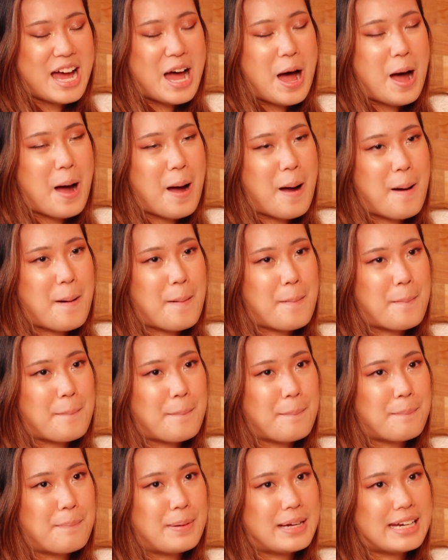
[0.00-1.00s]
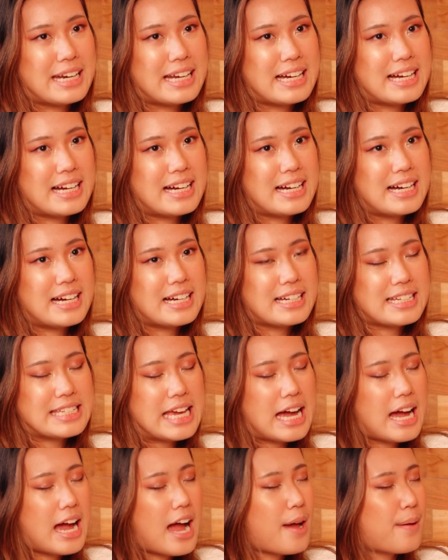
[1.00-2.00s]
But
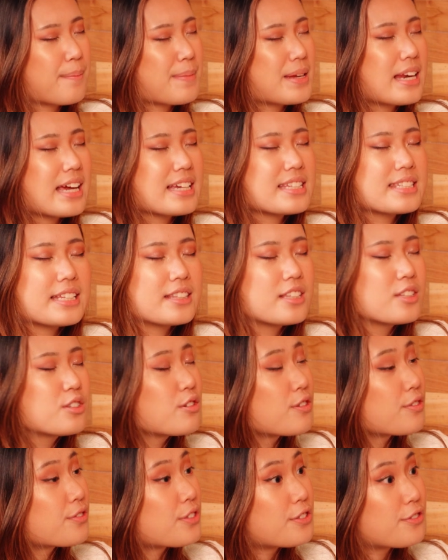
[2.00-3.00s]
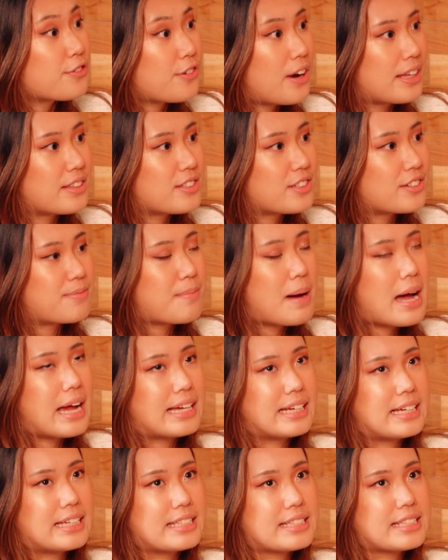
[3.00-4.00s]
yeah, I mean, I sent it to a few friends of
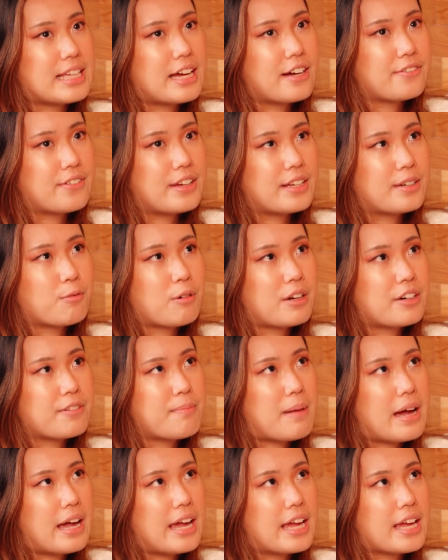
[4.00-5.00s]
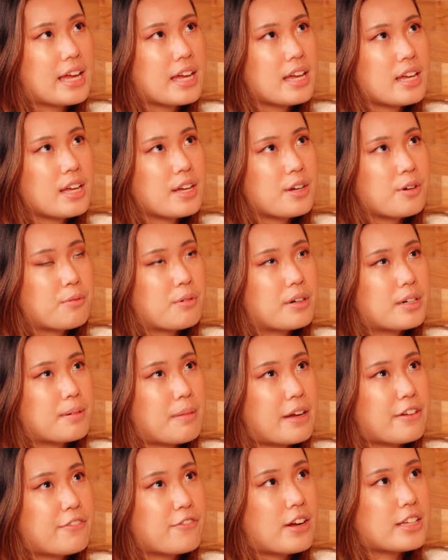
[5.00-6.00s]
mine and stuff, and one of my
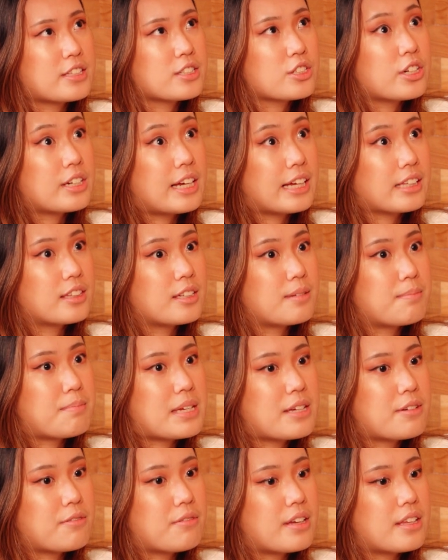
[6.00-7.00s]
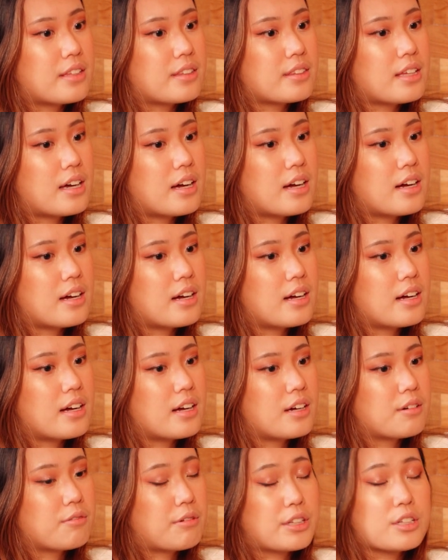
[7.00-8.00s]
friends connected me with
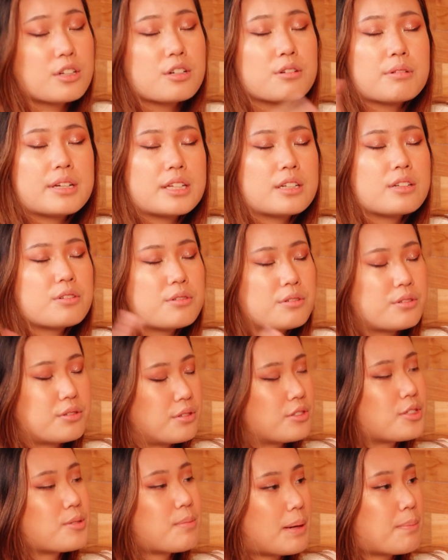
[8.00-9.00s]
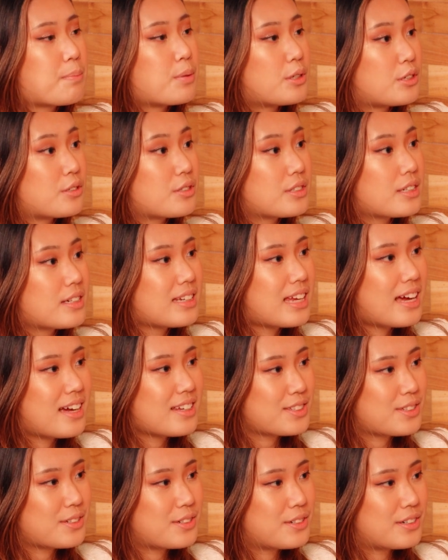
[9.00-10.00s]
Erwin, who is my producer lah.
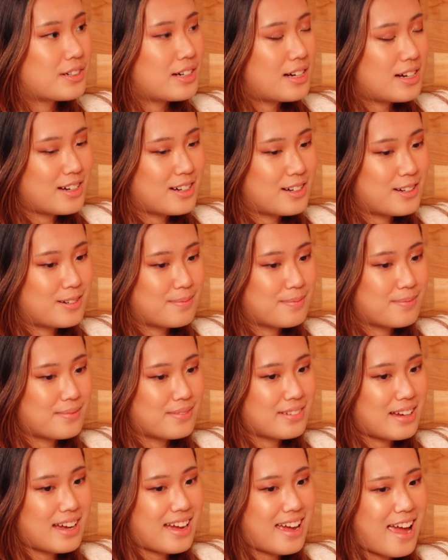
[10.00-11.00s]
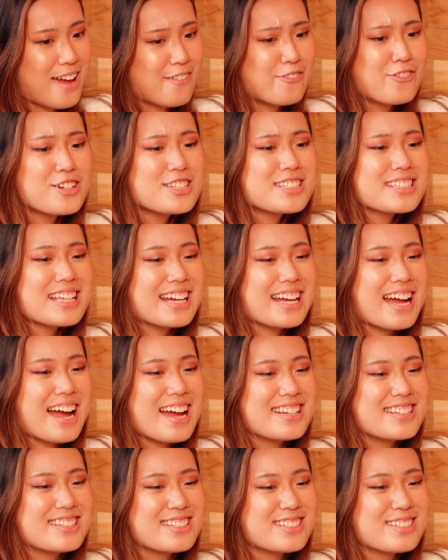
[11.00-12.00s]
So at first, like
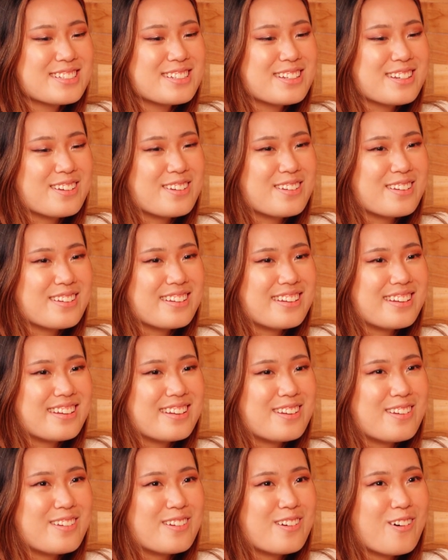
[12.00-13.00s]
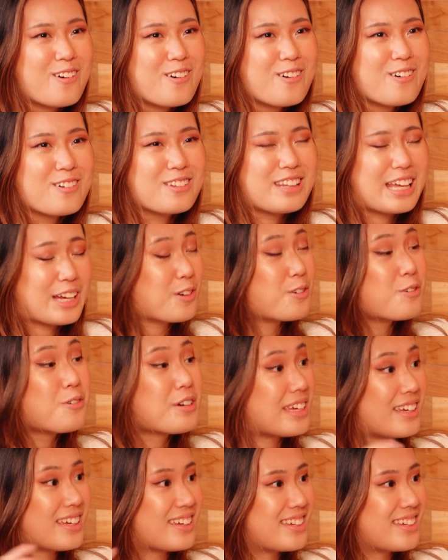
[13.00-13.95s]
I didn't know like who he